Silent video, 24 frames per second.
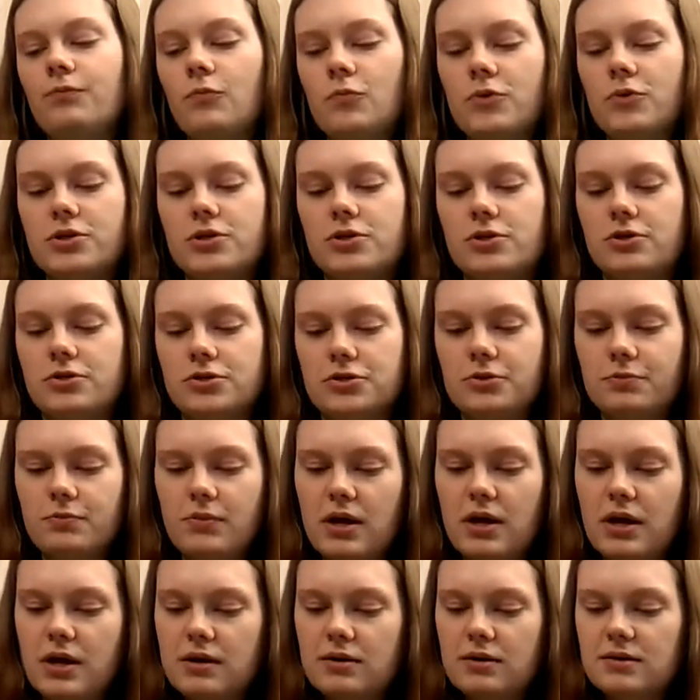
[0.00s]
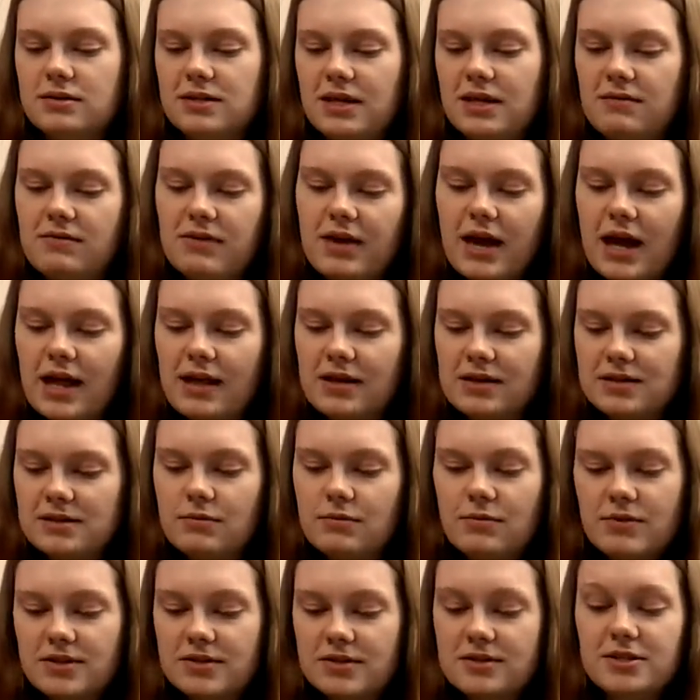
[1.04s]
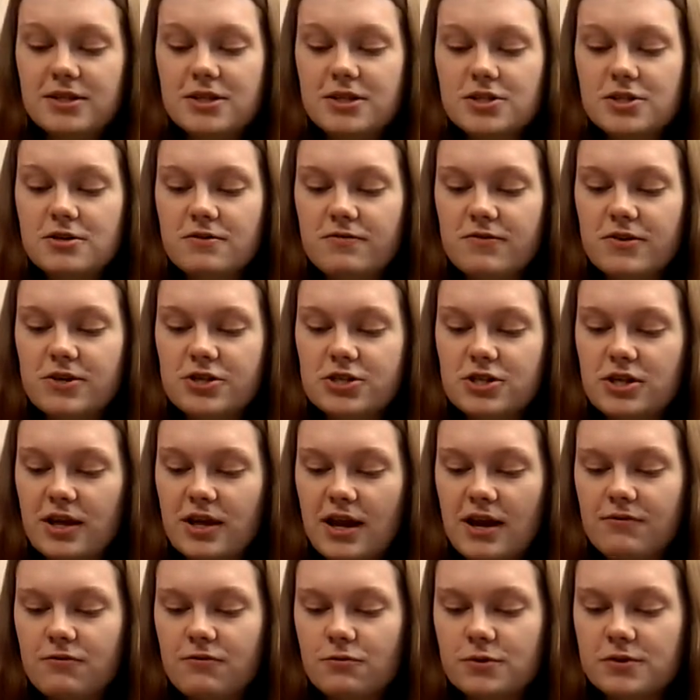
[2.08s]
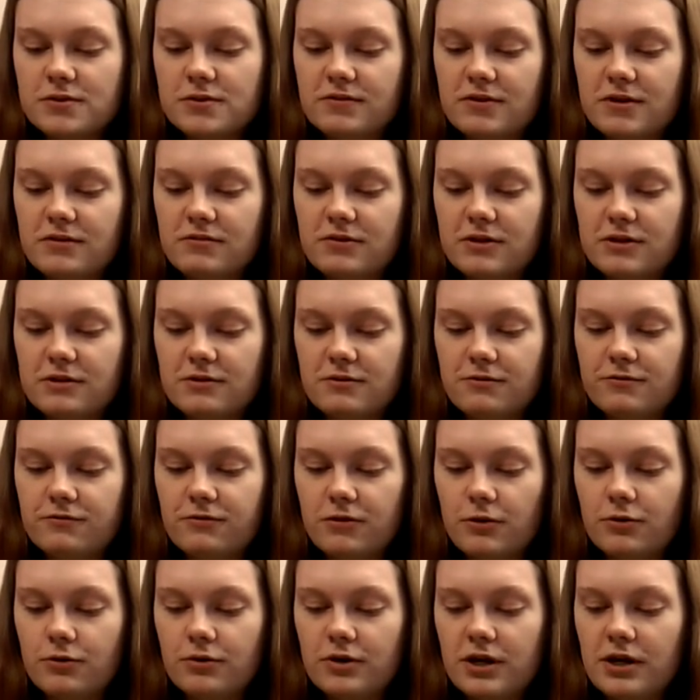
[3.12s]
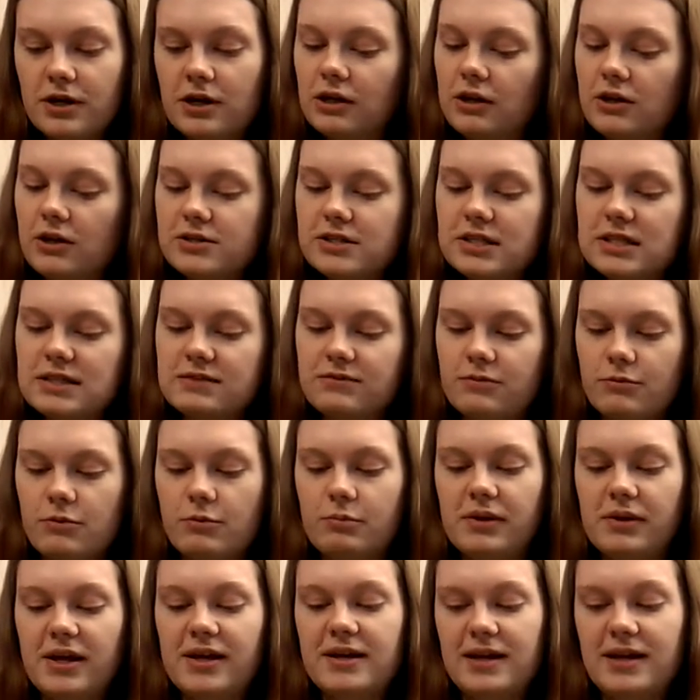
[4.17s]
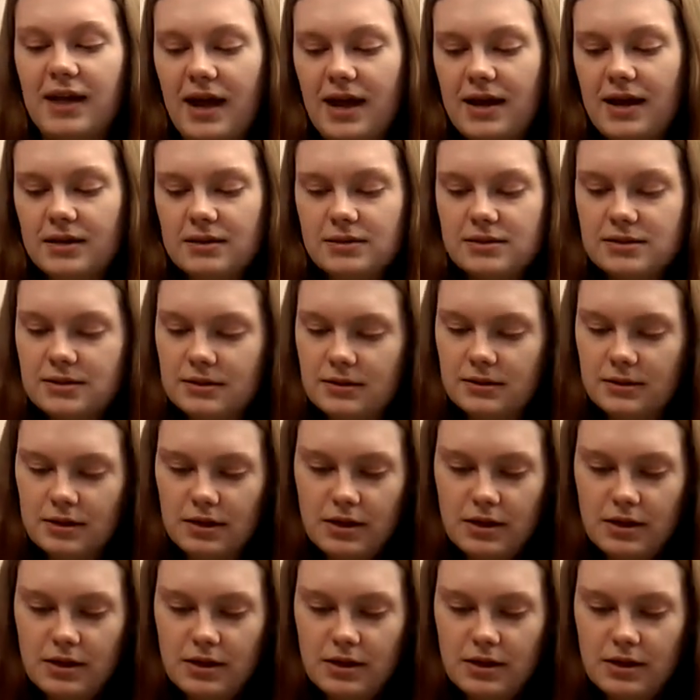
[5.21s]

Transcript: which is awesome. Save the Galaxy with this t-shirt featuring everyone's favourite Flora Colossus from the planet X.